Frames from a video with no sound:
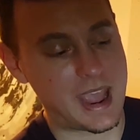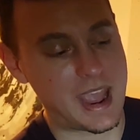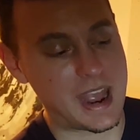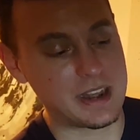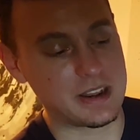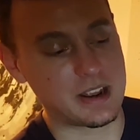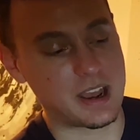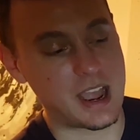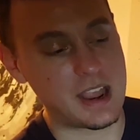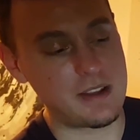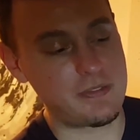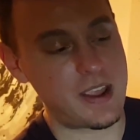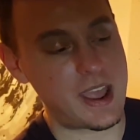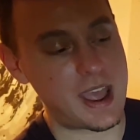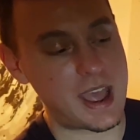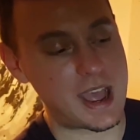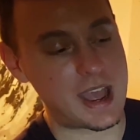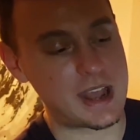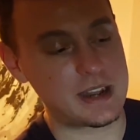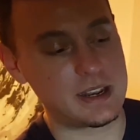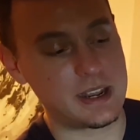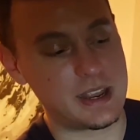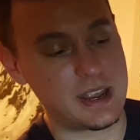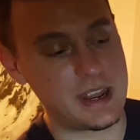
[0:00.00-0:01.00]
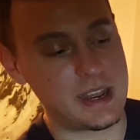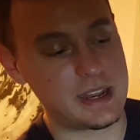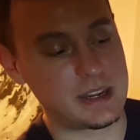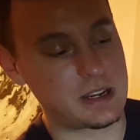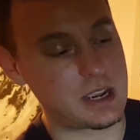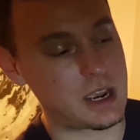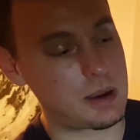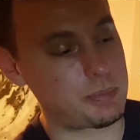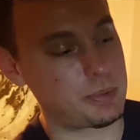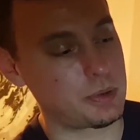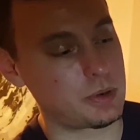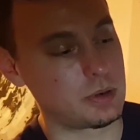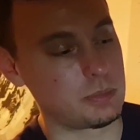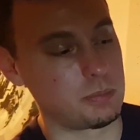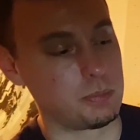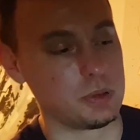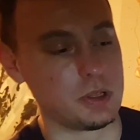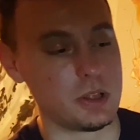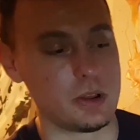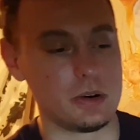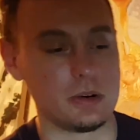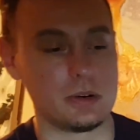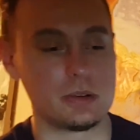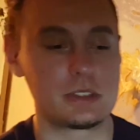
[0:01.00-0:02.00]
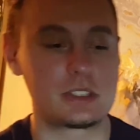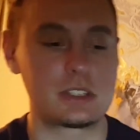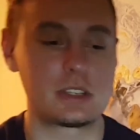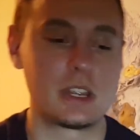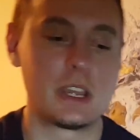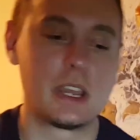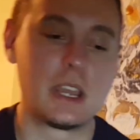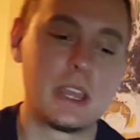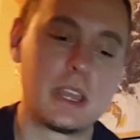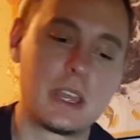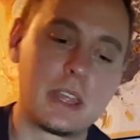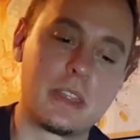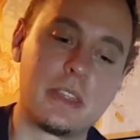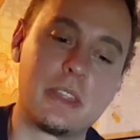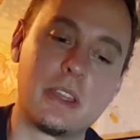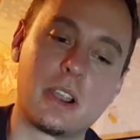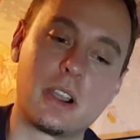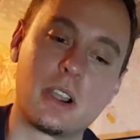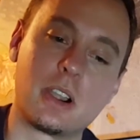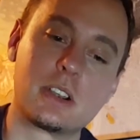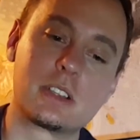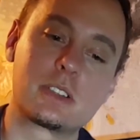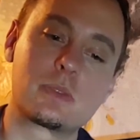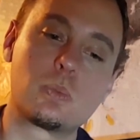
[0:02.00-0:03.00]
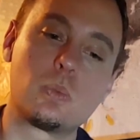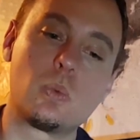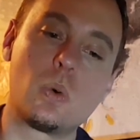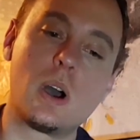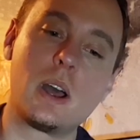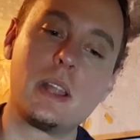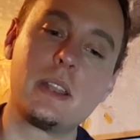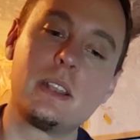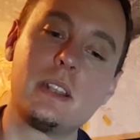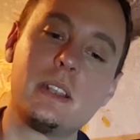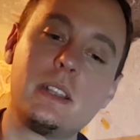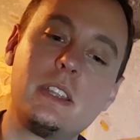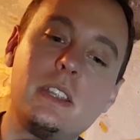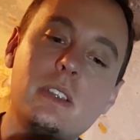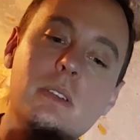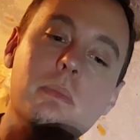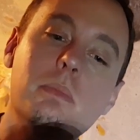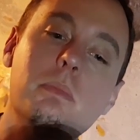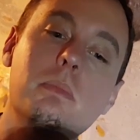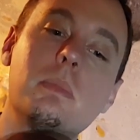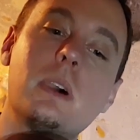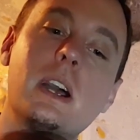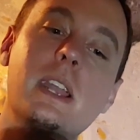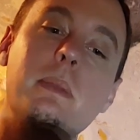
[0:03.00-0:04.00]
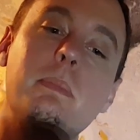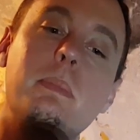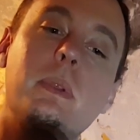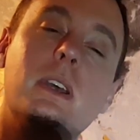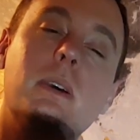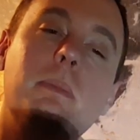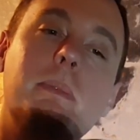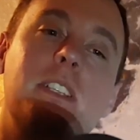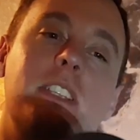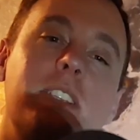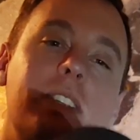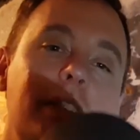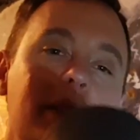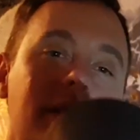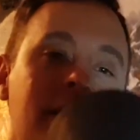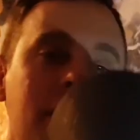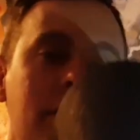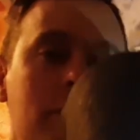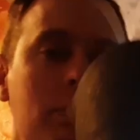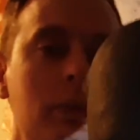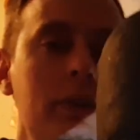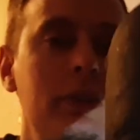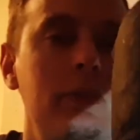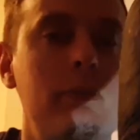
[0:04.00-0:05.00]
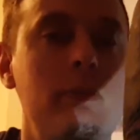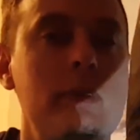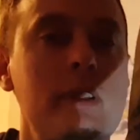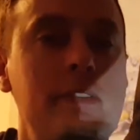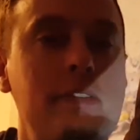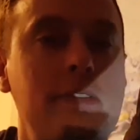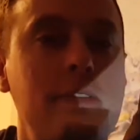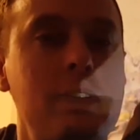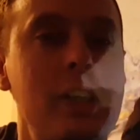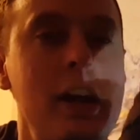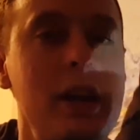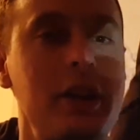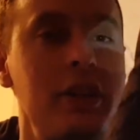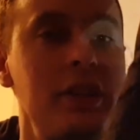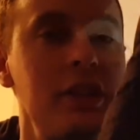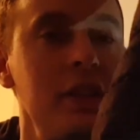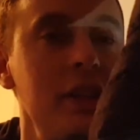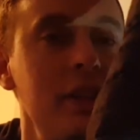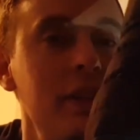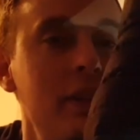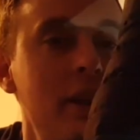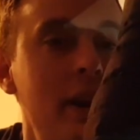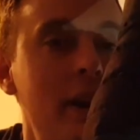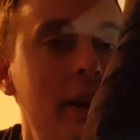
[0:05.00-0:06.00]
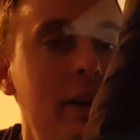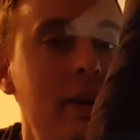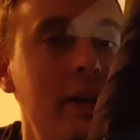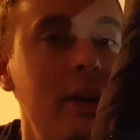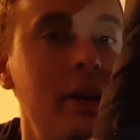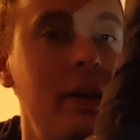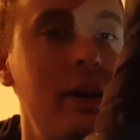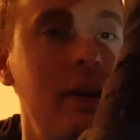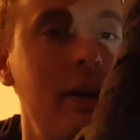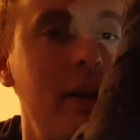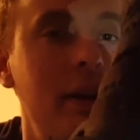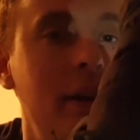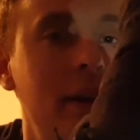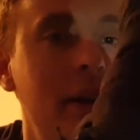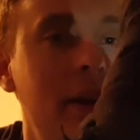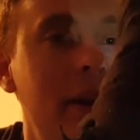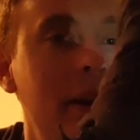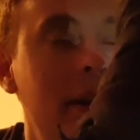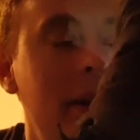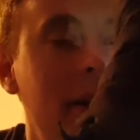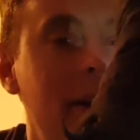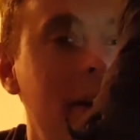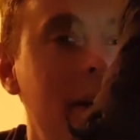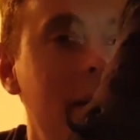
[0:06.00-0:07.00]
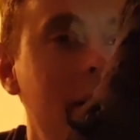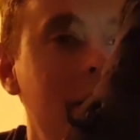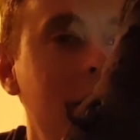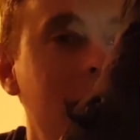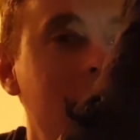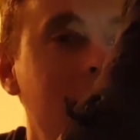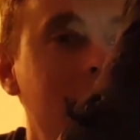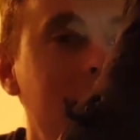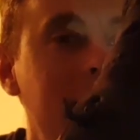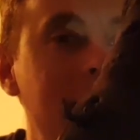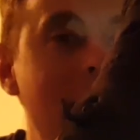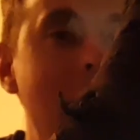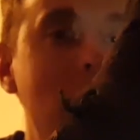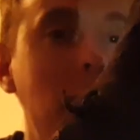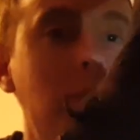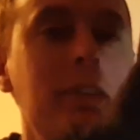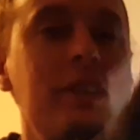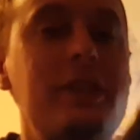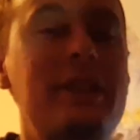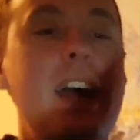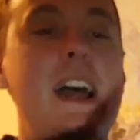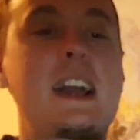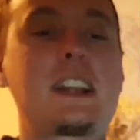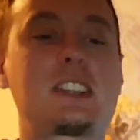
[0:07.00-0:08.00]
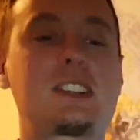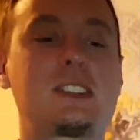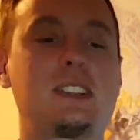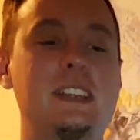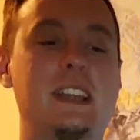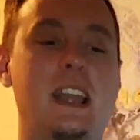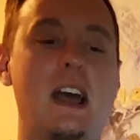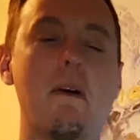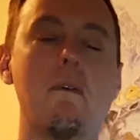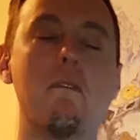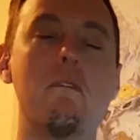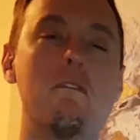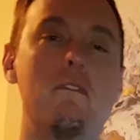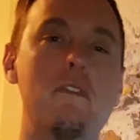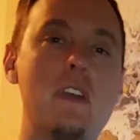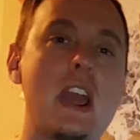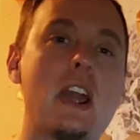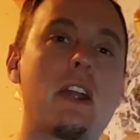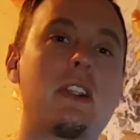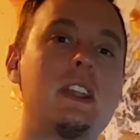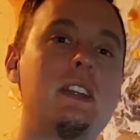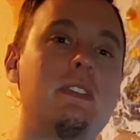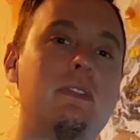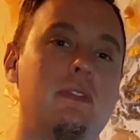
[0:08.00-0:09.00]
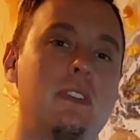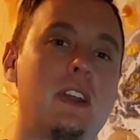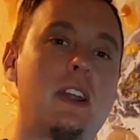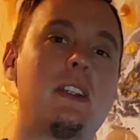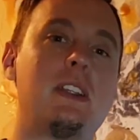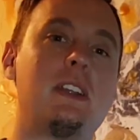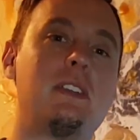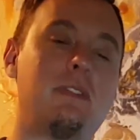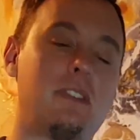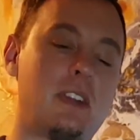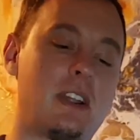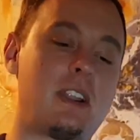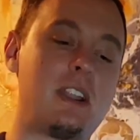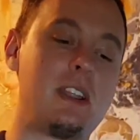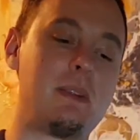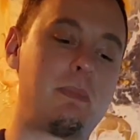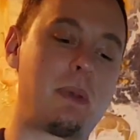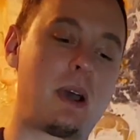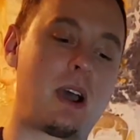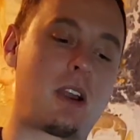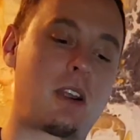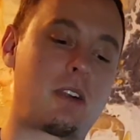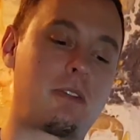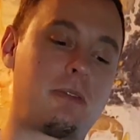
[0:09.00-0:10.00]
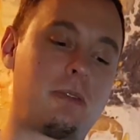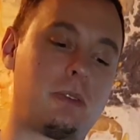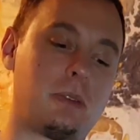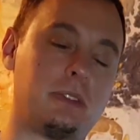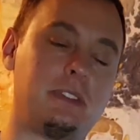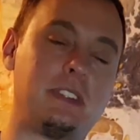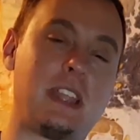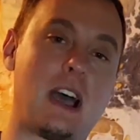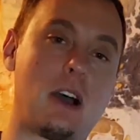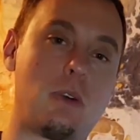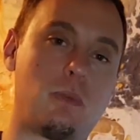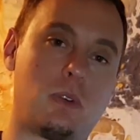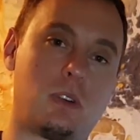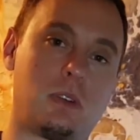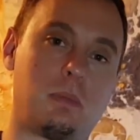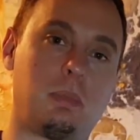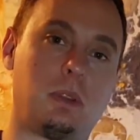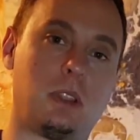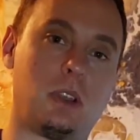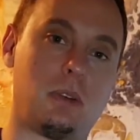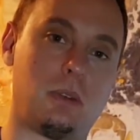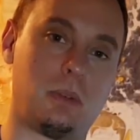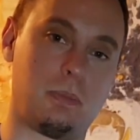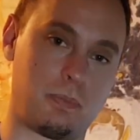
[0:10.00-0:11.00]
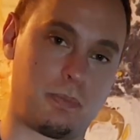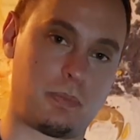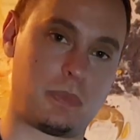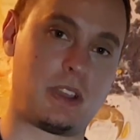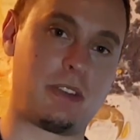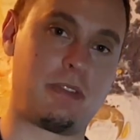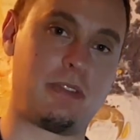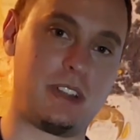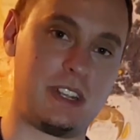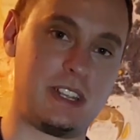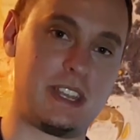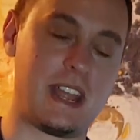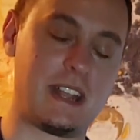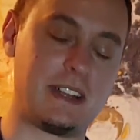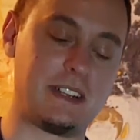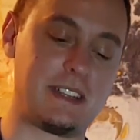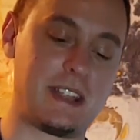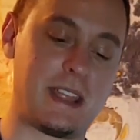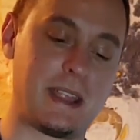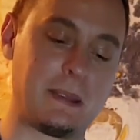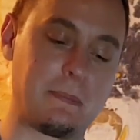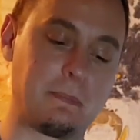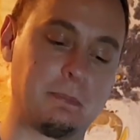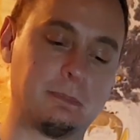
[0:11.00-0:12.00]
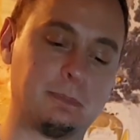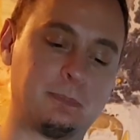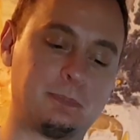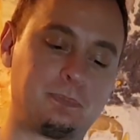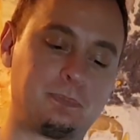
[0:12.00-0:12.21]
And I've had a couple of blows. There's one, you might be able to see it with reflection there. That was actually a very, very, very powerful downward blow, a fendente.